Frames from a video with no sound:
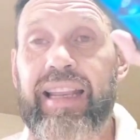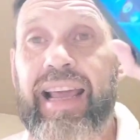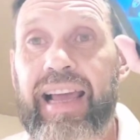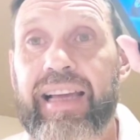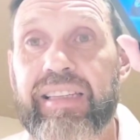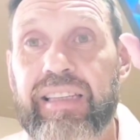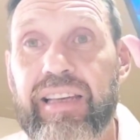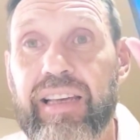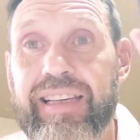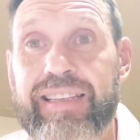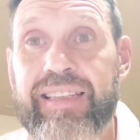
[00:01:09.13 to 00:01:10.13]
it has
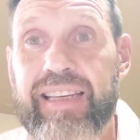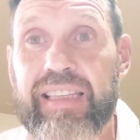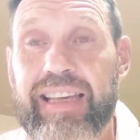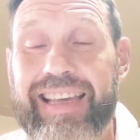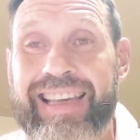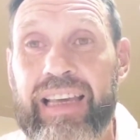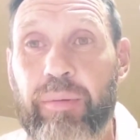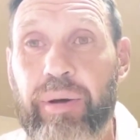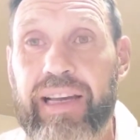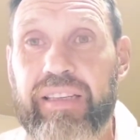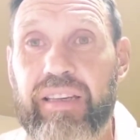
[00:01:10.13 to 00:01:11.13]
six
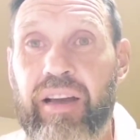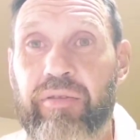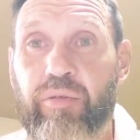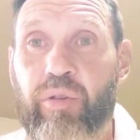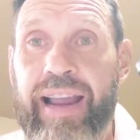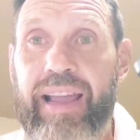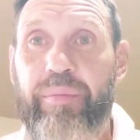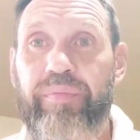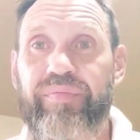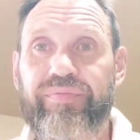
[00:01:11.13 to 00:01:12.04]
gigabytes of RAM.